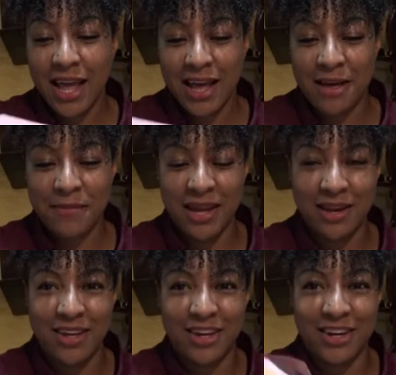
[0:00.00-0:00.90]
I made
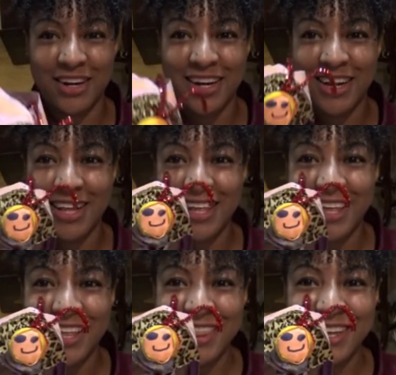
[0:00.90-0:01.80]
here.
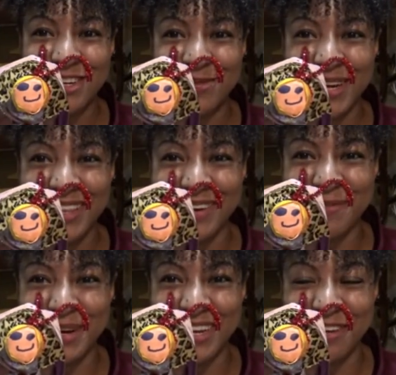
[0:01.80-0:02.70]
There's my little
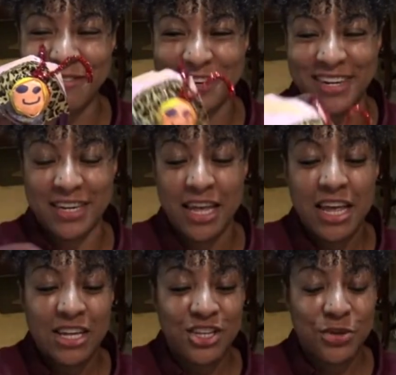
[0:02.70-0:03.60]
buggy friend.
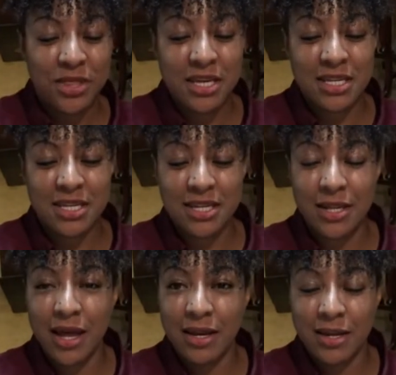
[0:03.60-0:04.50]
So this is a
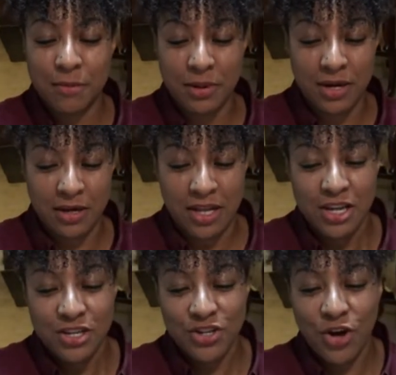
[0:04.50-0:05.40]
lightning bug.
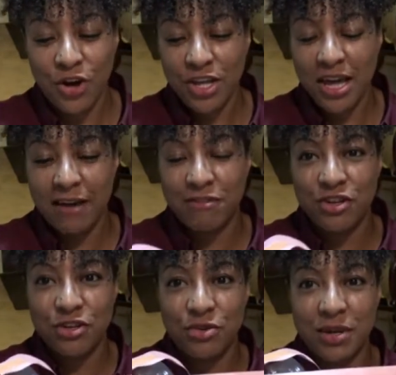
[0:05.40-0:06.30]
So all you have to
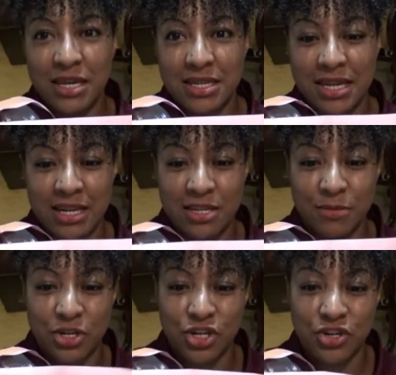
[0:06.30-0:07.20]
do is get some
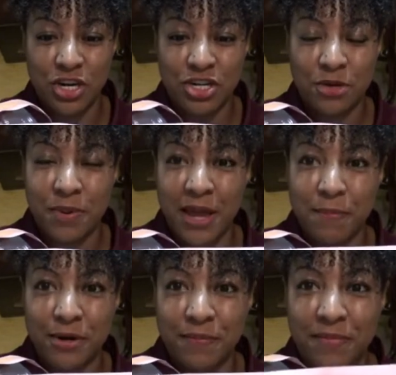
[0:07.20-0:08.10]
construction
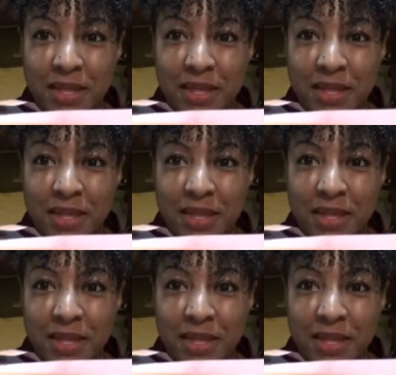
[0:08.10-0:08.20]
paper,